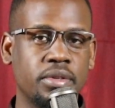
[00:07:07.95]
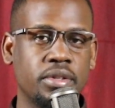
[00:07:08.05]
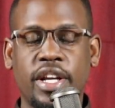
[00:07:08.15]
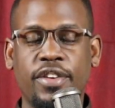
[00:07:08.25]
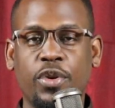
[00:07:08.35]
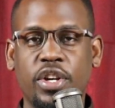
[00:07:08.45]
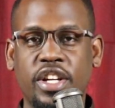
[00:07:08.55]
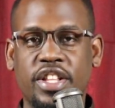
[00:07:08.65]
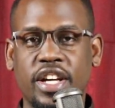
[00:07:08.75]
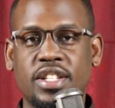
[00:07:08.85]
And if we
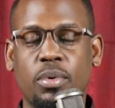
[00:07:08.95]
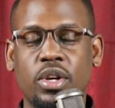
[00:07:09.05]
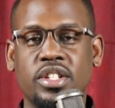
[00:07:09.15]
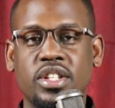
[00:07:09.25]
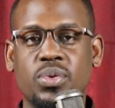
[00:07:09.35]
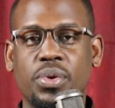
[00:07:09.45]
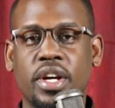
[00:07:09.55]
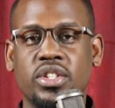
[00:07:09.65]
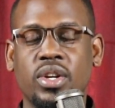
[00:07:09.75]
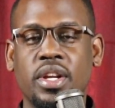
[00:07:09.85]
did that, politics would
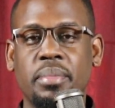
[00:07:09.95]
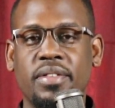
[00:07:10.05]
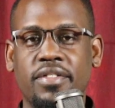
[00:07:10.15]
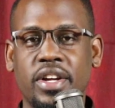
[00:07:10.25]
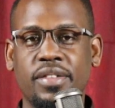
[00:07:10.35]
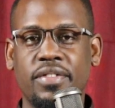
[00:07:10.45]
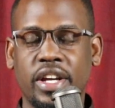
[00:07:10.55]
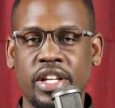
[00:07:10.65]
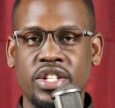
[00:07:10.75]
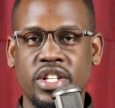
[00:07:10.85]
actually be very,
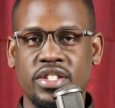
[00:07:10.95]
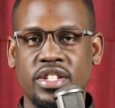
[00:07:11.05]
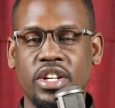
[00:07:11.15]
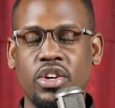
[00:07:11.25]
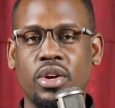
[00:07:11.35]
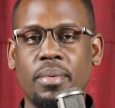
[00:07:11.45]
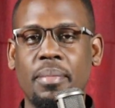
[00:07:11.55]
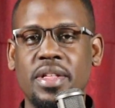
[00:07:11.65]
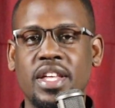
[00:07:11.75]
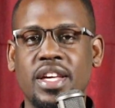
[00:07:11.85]
very interesting. You
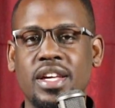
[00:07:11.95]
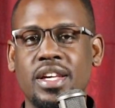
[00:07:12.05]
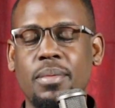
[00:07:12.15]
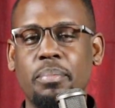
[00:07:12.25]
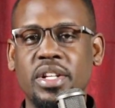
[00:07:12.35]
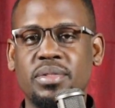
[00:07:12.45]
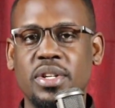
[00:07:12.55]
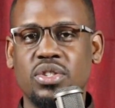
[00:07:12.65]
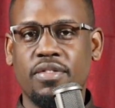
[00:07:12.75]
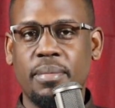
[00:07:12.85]
remember the
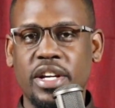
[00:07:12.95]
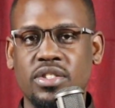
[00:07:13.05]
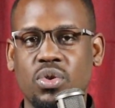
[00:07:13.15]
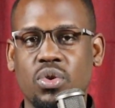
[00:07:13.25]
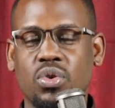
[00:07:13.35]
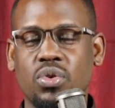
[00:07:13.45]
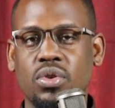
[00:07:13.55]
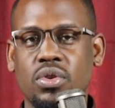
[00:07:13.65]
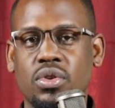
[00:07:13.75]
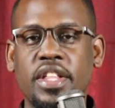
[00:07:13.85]
impeachment of Mike Sonko?
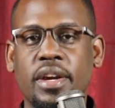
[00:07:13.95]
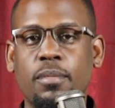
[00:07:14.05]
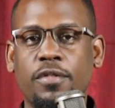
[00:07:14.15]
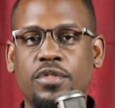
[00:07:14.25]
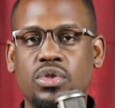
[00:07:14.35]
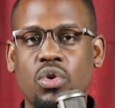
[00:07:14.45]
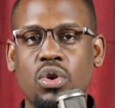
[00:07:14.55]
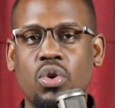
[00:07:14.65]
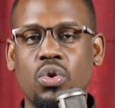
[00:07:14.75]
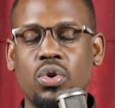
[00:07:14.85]
They removed
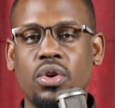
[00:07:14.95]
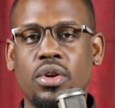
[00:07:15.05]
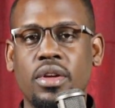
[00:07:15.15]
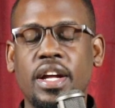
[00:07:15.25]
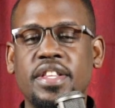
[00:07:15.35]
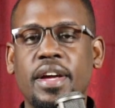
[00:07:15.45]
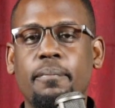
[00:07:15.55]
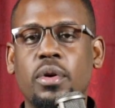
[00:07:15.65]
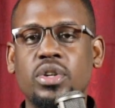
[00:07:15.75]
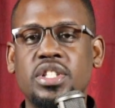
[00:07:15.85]
Sonko and they
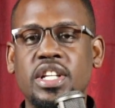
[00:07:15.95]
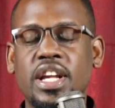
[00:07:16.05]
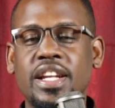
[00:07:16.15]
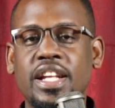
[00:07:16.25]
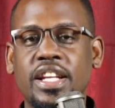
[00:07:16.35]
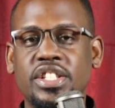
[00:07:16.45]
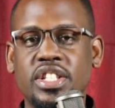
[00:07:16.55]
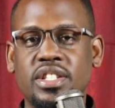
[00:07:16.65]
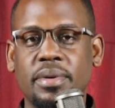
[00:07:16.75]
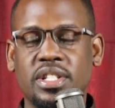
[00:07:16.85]
brought in an
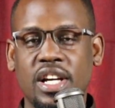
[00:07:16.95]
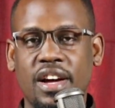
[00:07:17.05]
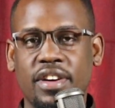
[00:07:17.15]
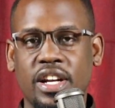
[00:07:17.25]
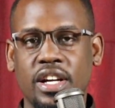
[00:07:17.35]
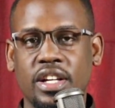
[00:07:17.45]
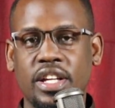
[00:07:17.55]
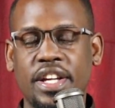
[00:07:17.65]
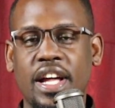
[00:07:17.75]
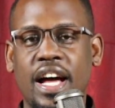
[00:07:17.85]
illegitimate governor
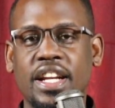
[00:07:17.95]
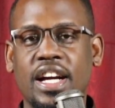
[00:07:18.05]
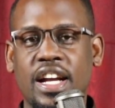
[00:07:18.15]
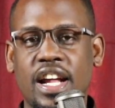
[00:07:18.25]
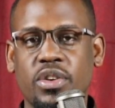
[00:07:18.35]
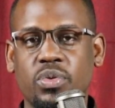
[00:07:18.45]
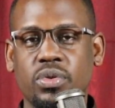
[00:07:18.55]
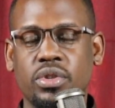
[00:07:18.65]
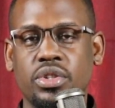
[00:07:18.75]
in Anne Kananu.